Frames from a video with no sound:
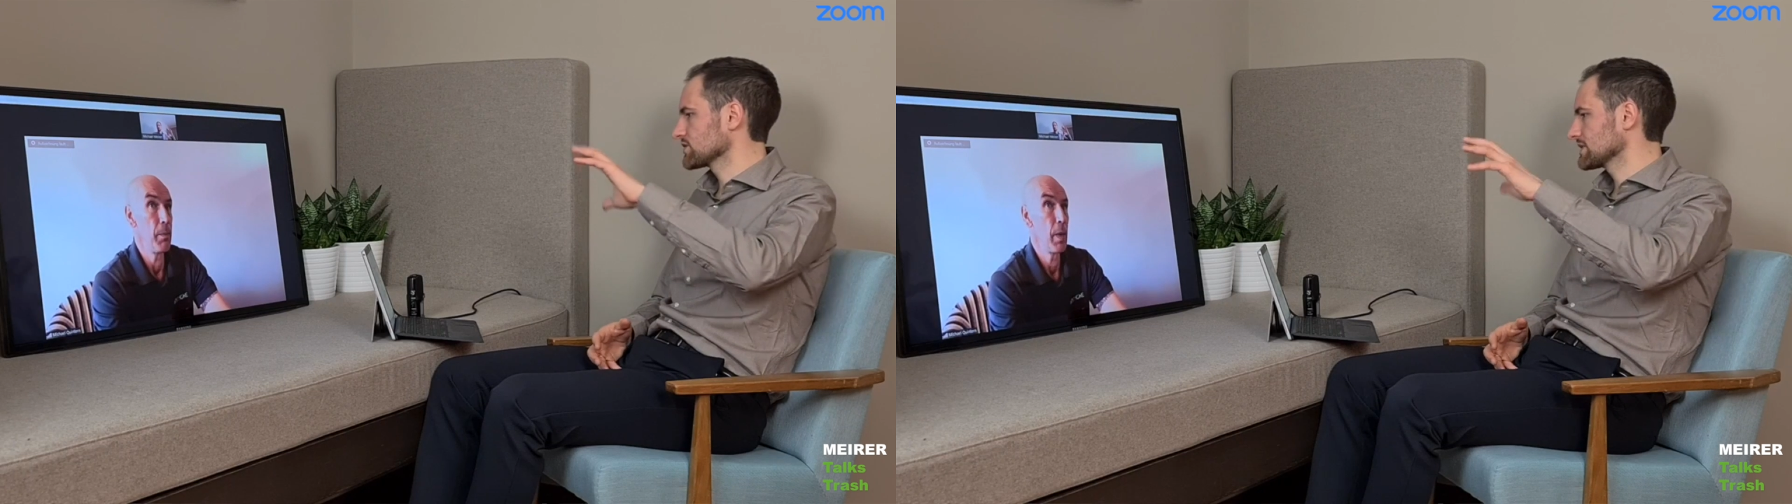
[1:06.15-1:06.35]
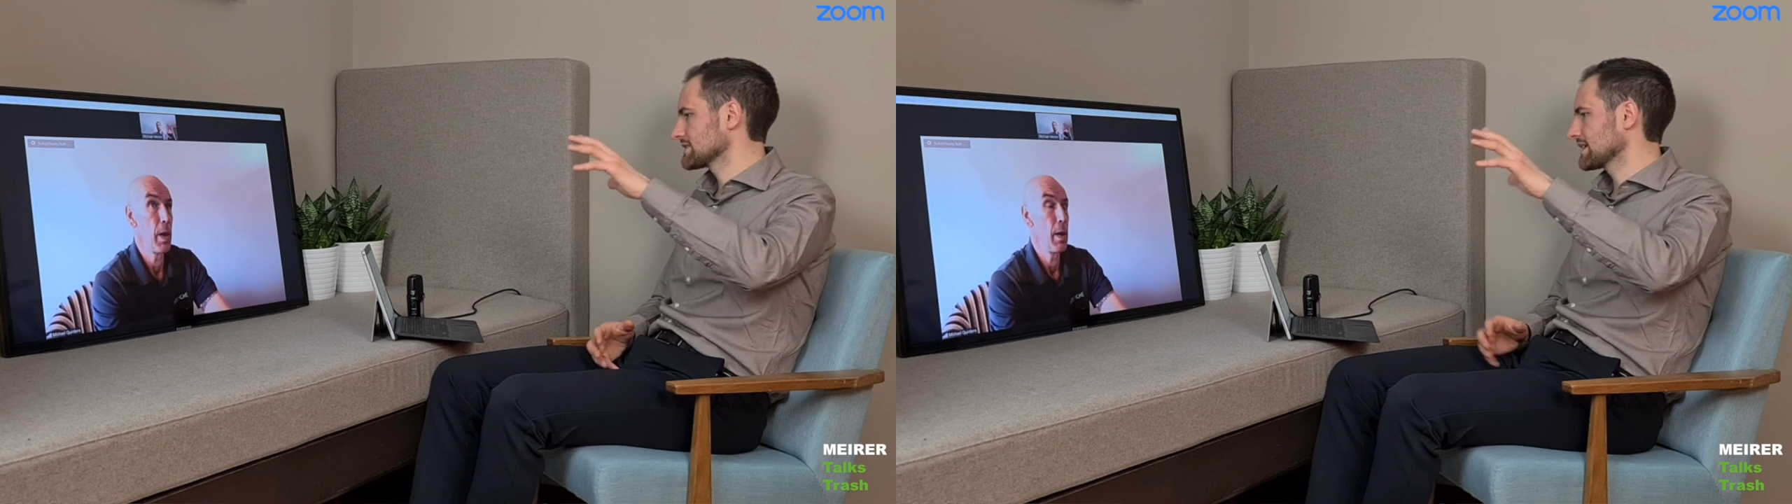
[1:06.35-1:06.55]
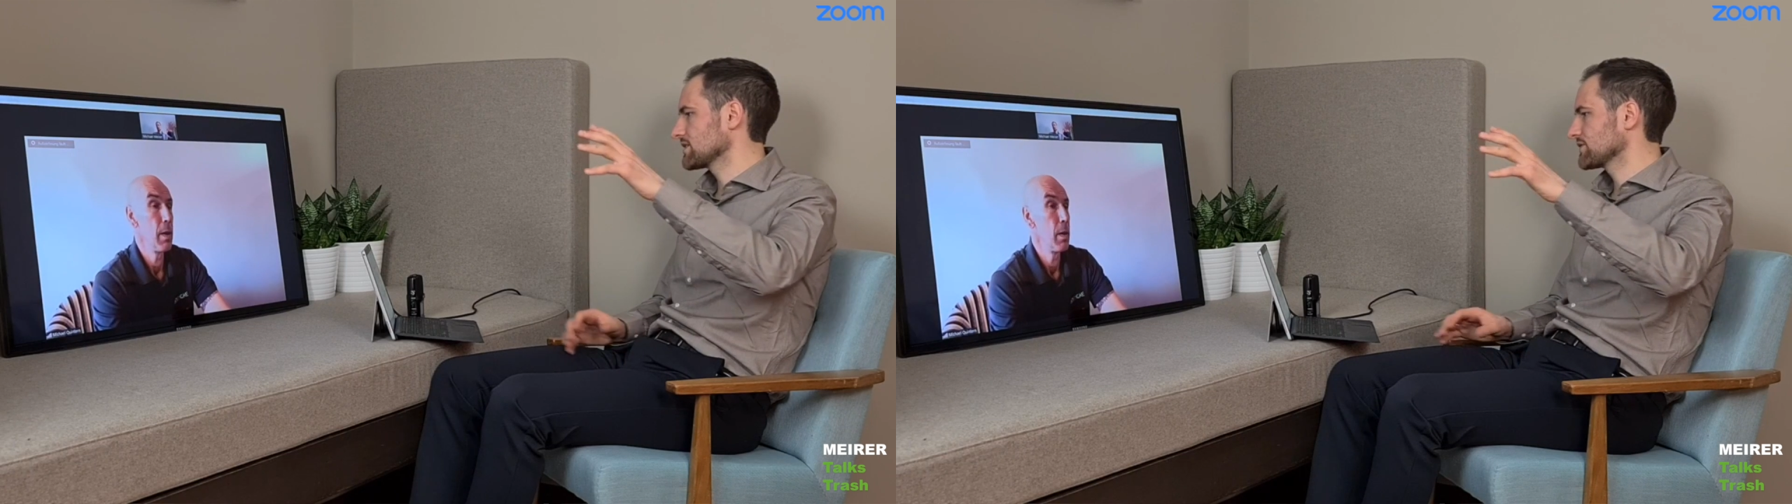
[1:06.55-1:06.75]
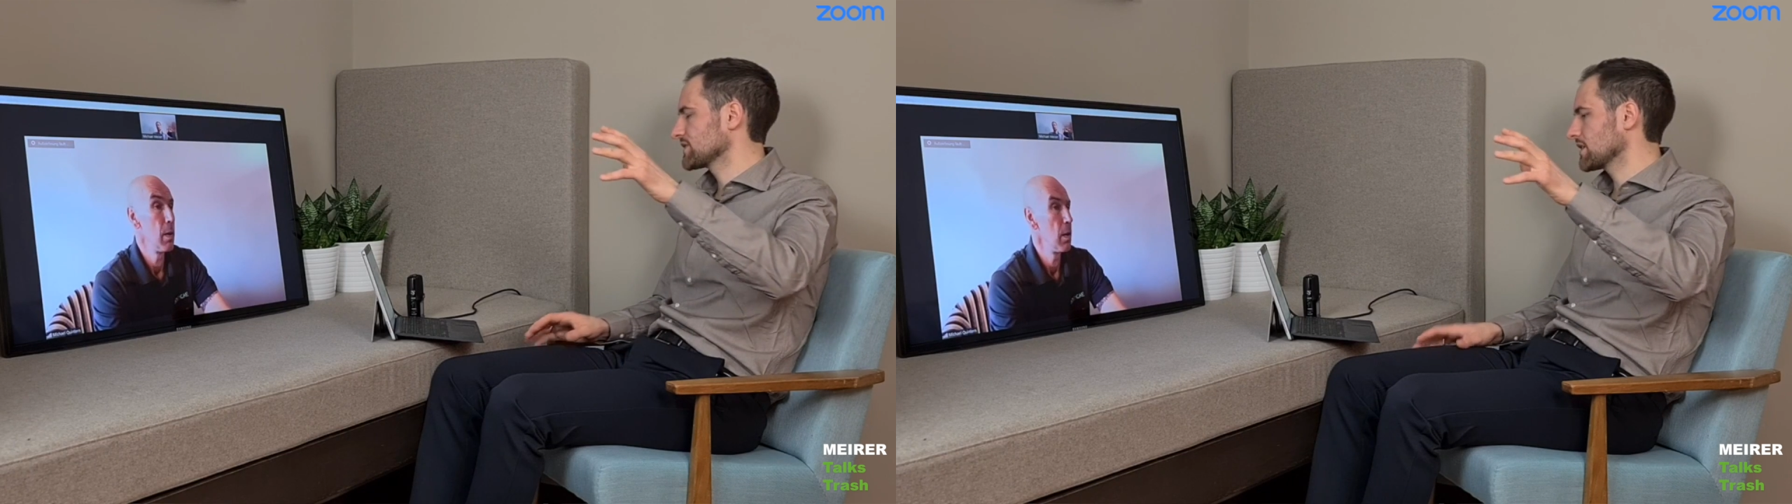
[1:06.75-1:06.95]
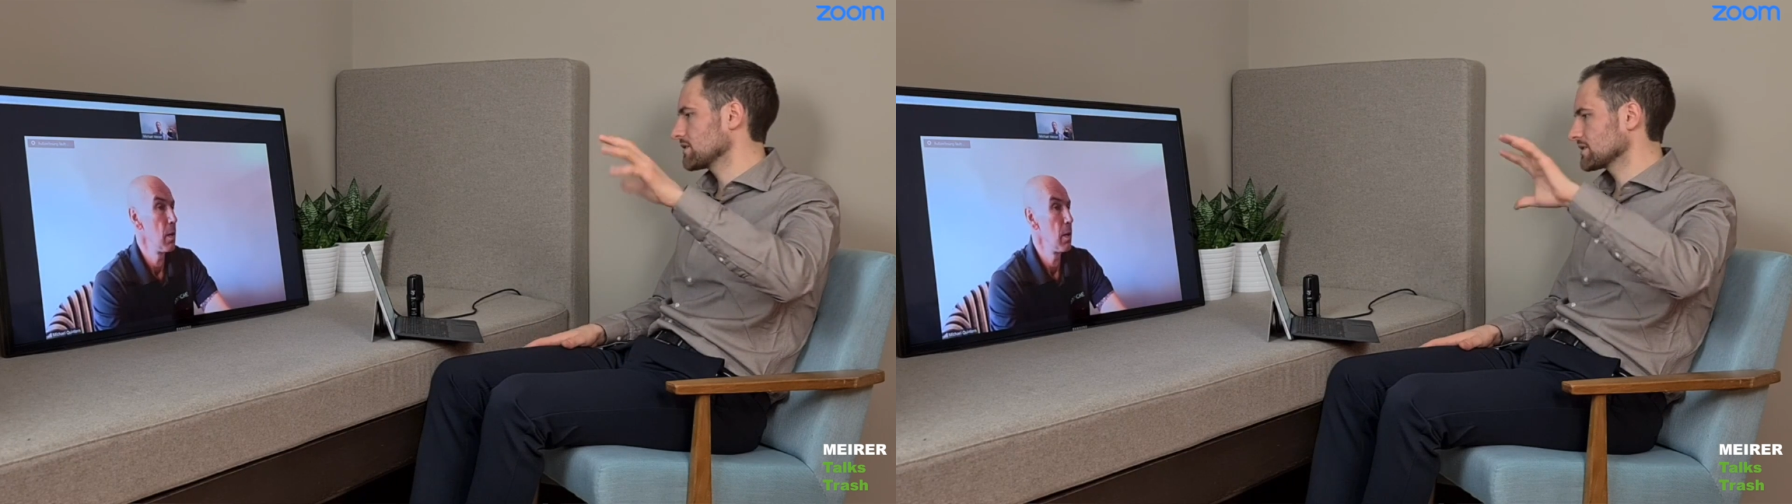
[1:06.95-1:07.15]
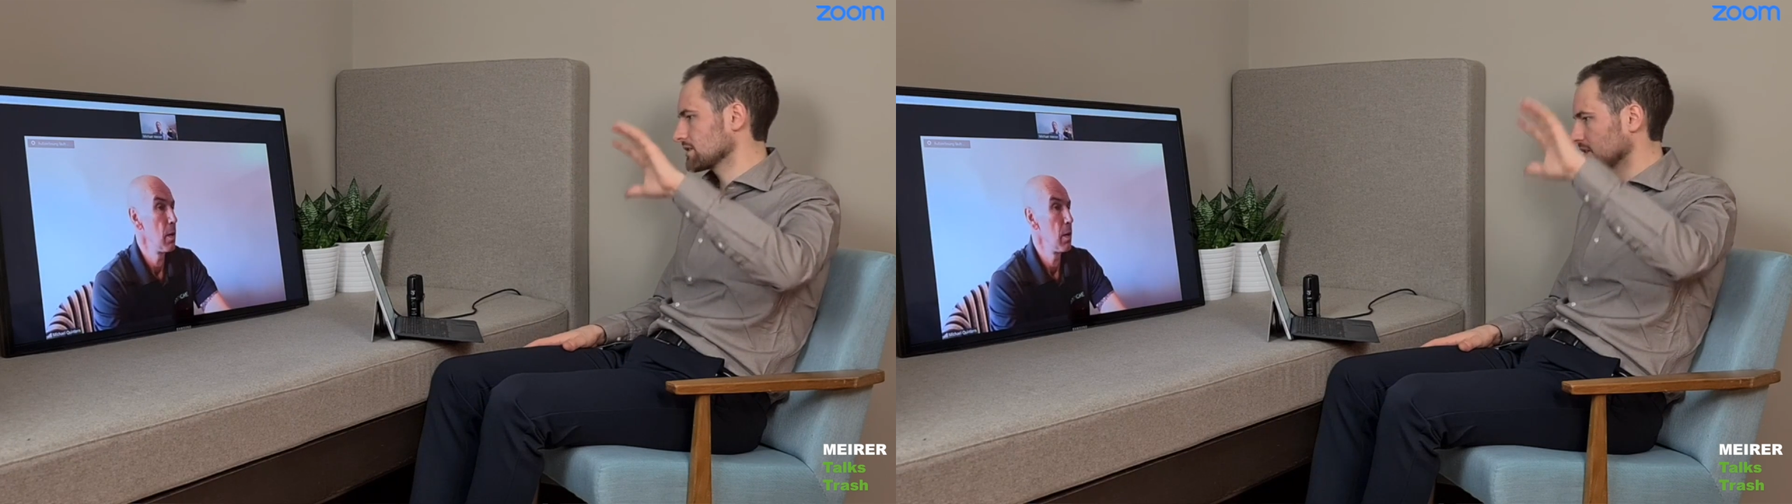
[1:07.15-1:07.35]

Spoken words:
the state of the art